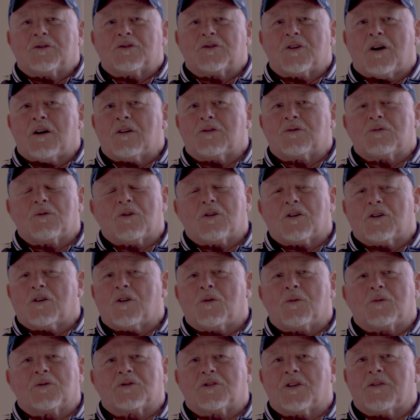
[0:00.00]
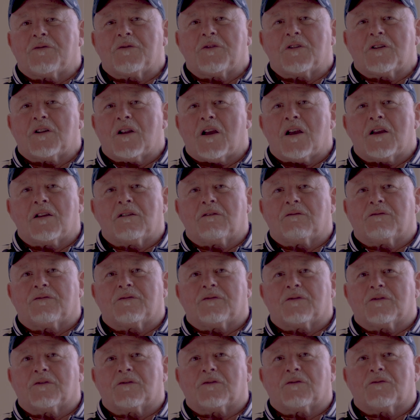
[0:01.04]
So I was working almost every night
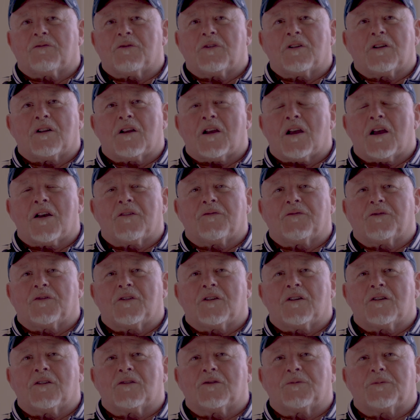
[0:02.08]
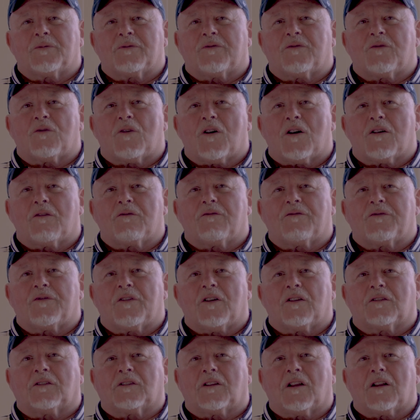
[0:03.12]
for three and a half years before I
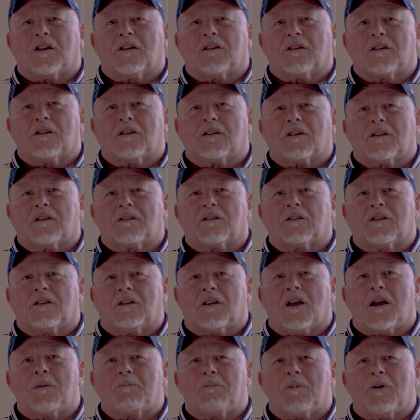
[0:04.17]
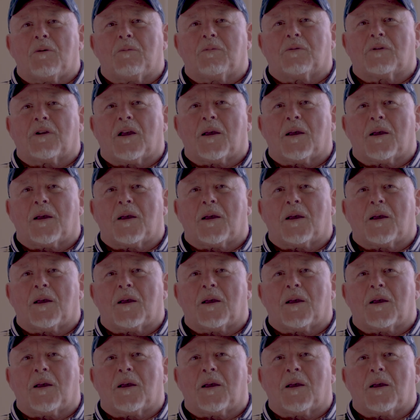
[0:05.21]
felt that it, the light bulb